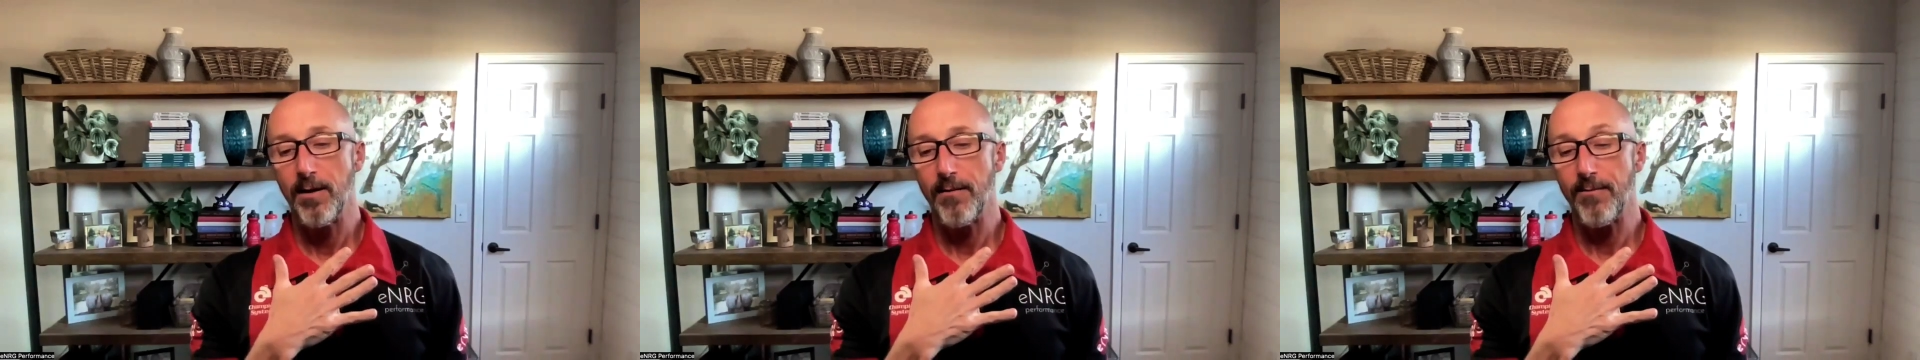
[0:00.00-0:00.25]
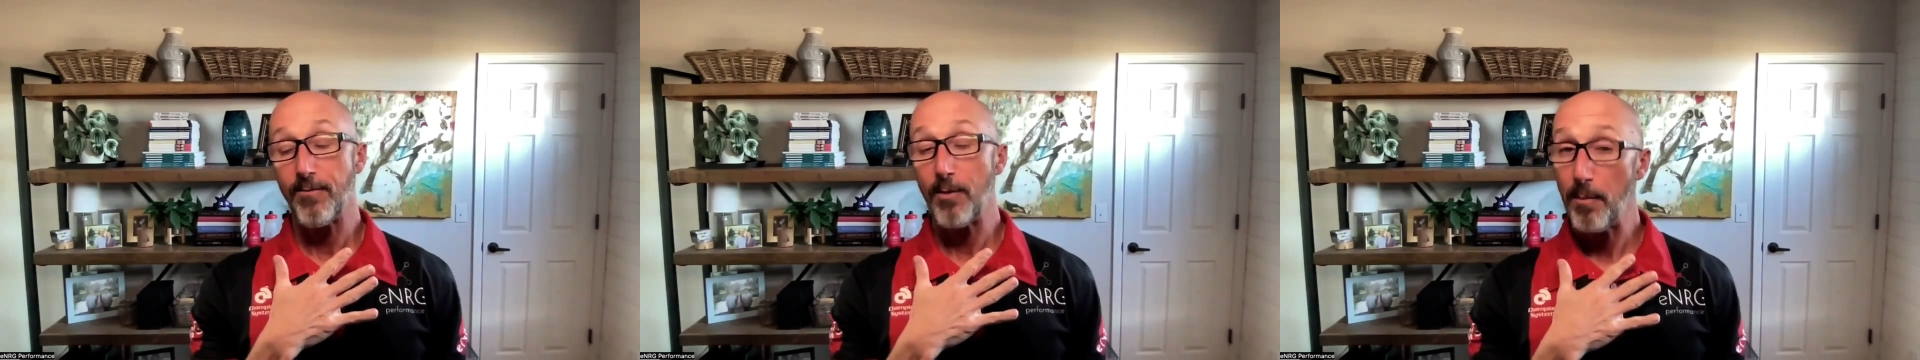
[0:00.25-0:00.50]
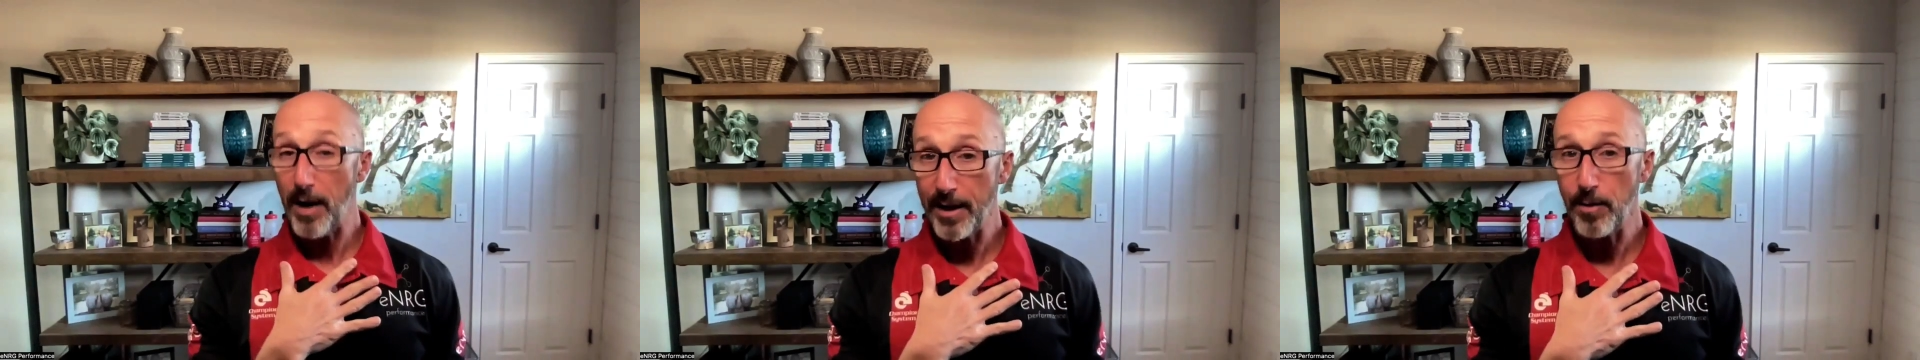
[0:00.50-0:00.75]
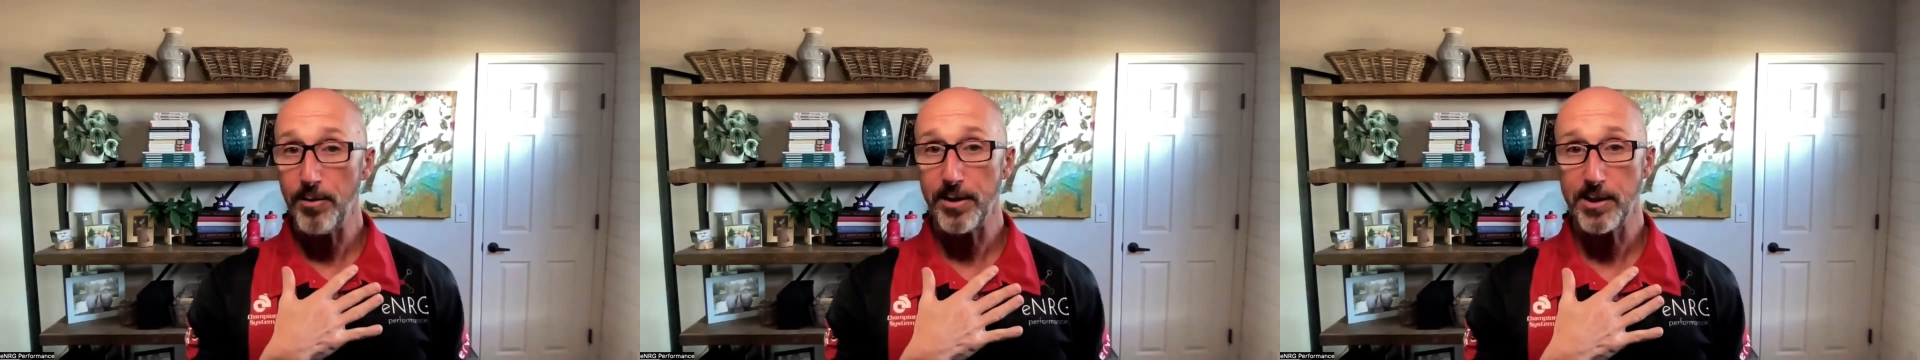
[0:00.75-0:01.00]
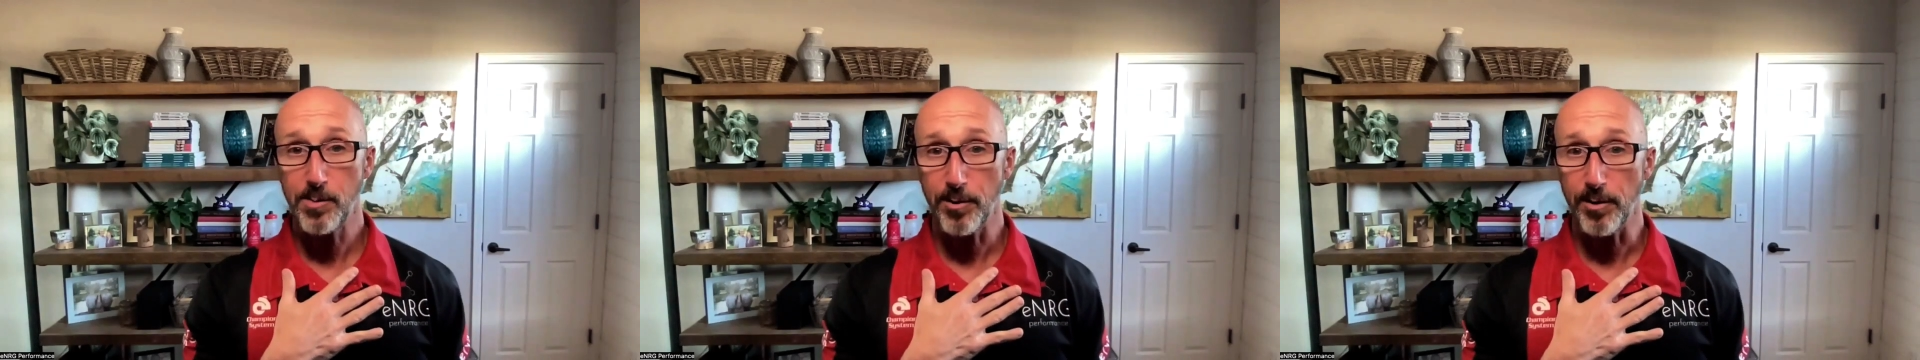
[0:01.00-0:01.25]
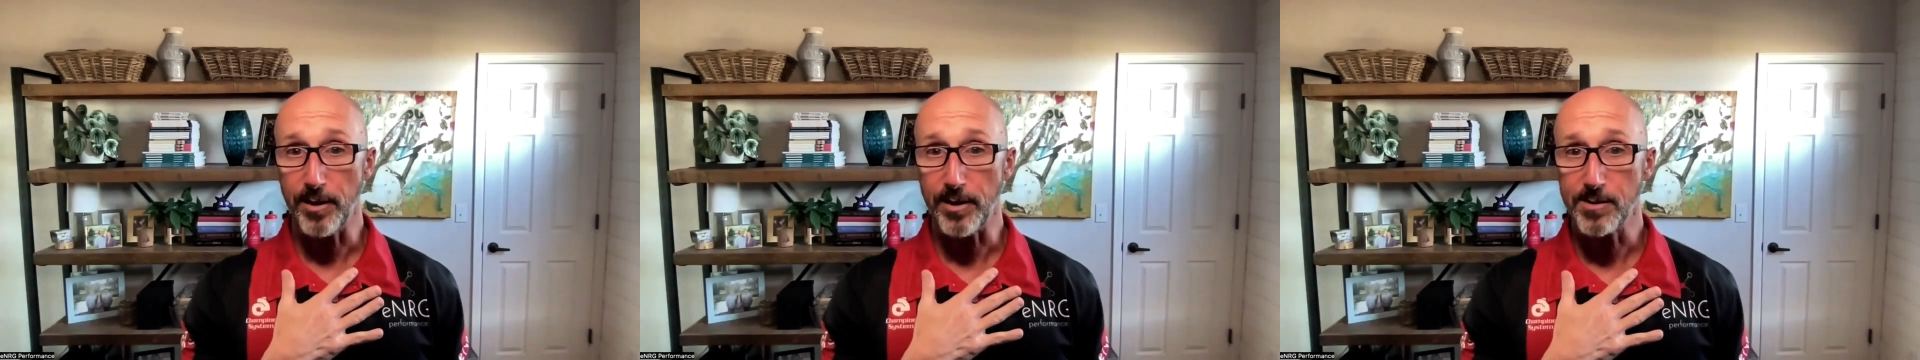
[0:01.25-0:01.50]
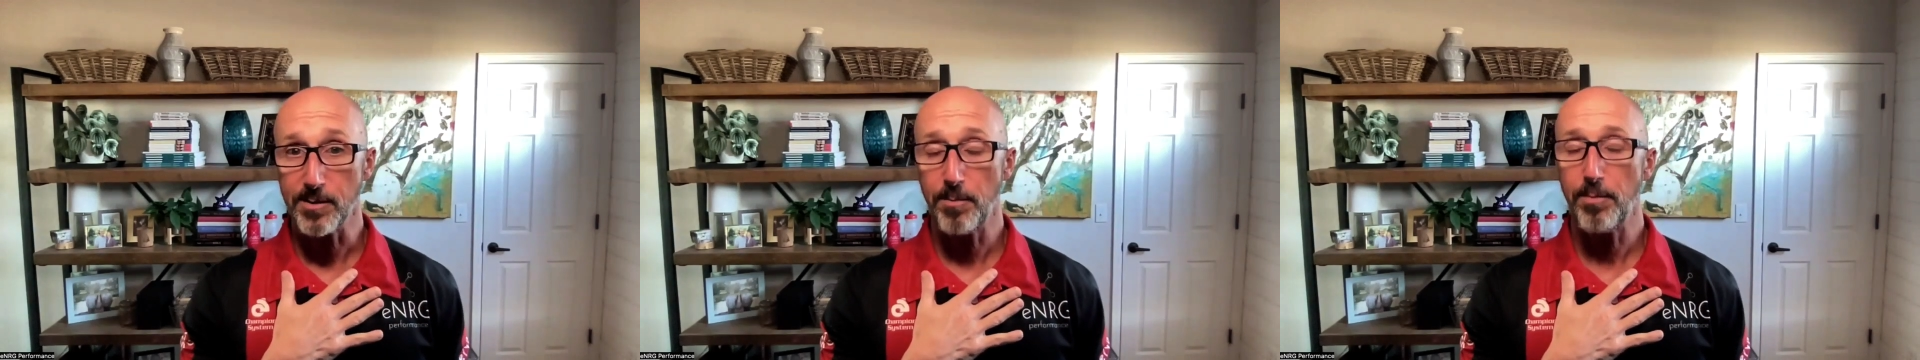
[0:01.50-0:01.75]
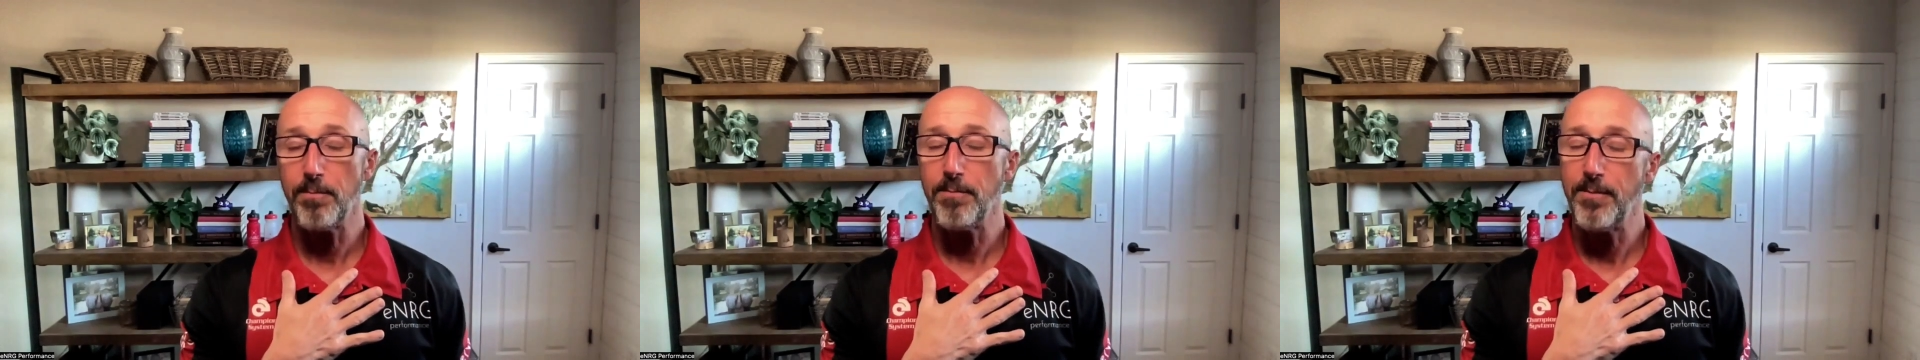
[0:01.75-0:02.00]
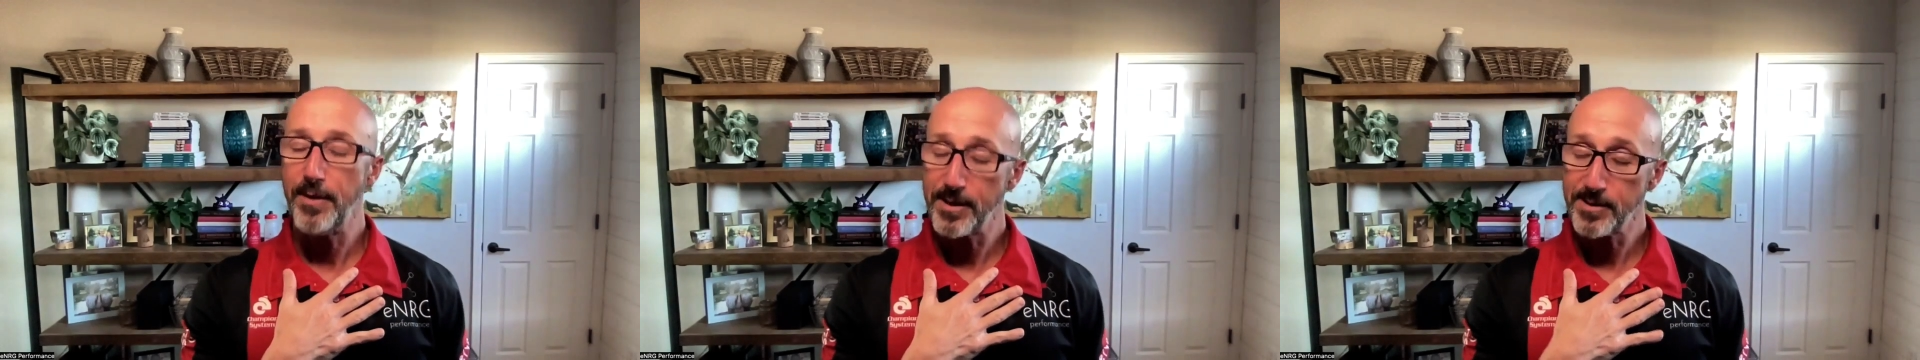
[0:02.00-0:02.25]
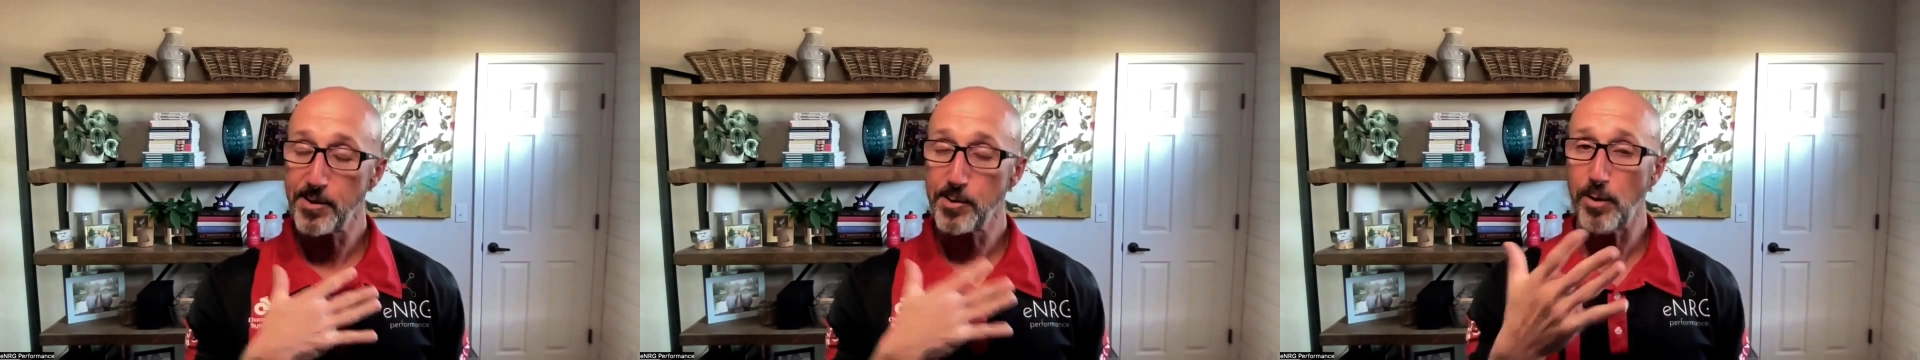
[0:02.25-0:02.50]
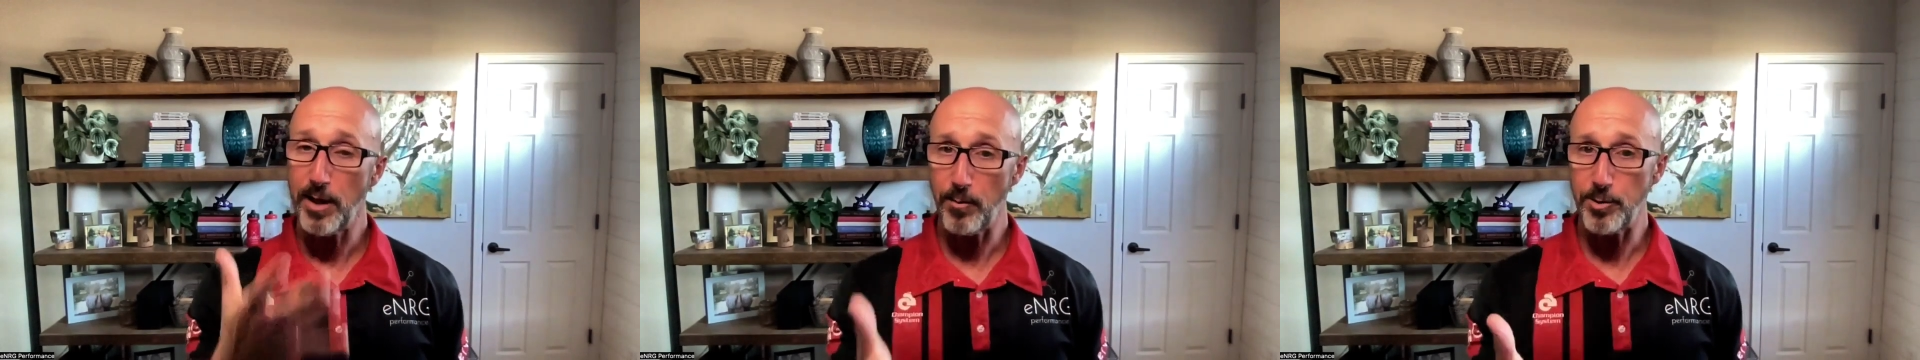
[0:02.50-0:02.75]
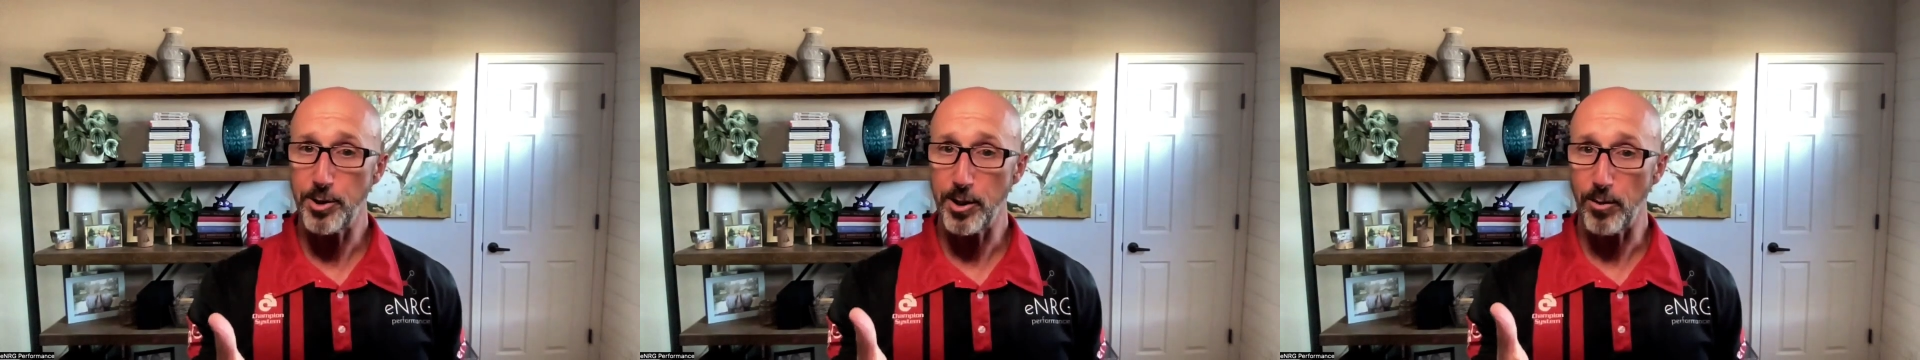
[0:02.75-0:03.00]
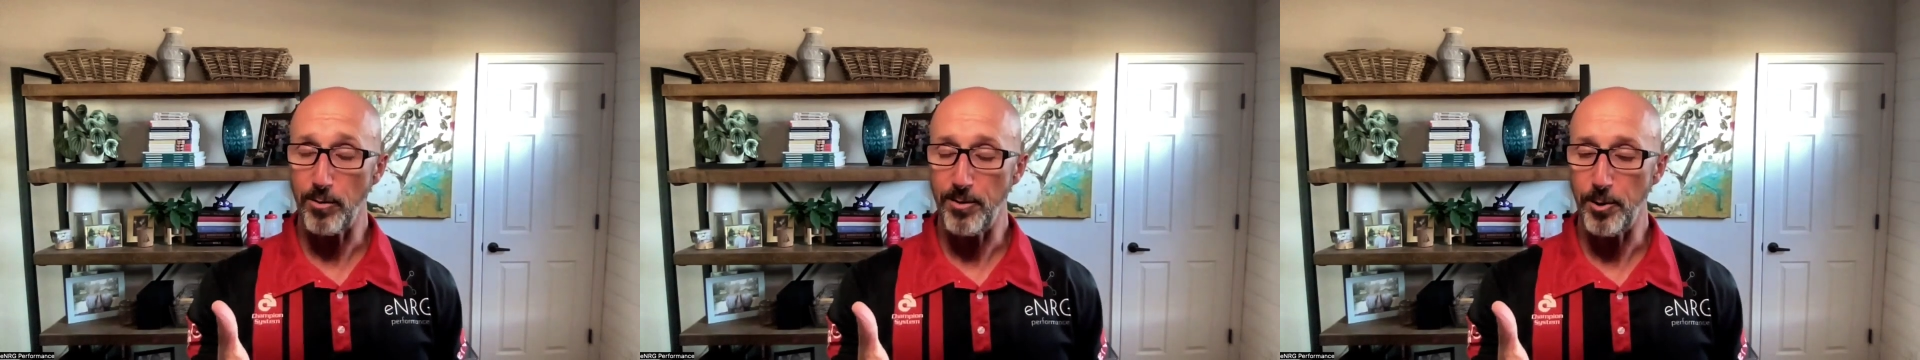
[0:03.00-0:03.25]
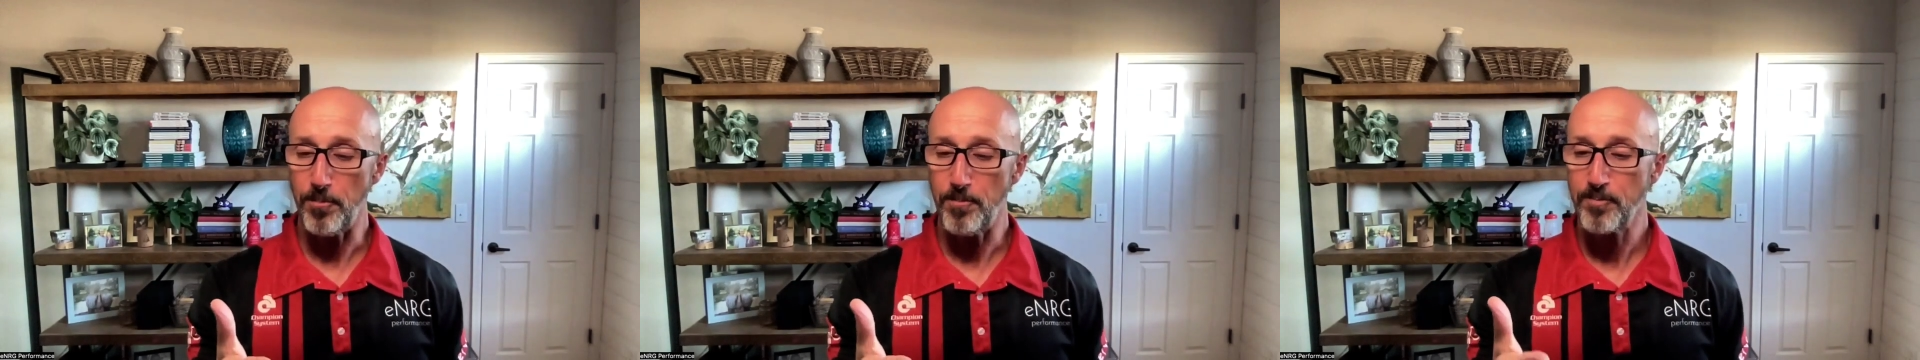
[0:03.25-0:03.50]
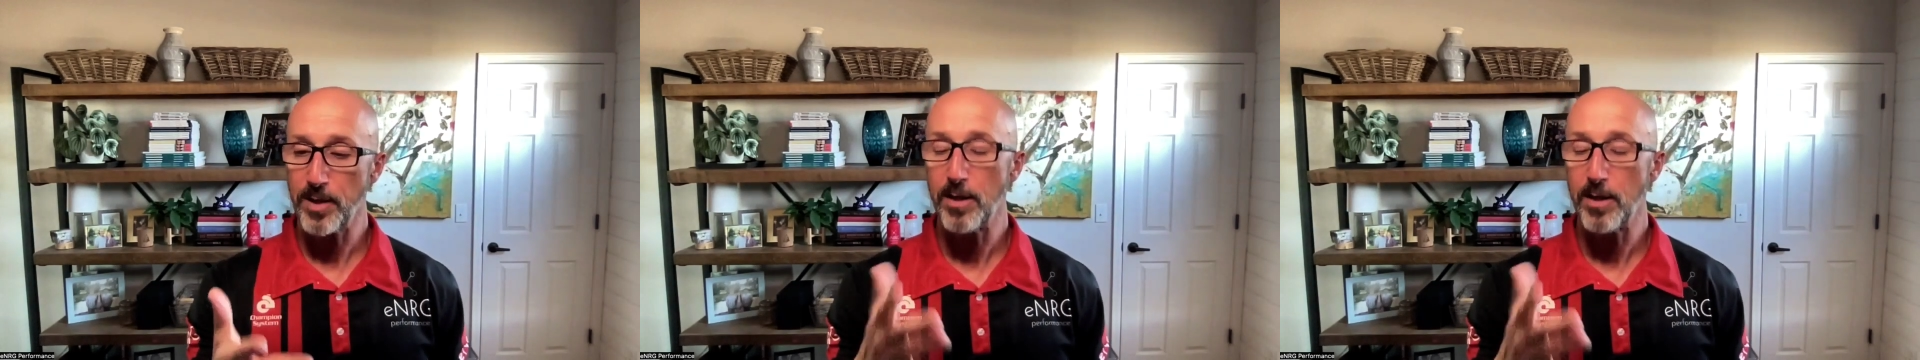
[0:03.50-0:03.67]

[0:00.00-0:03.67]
from my own experience, this is what I would share with you.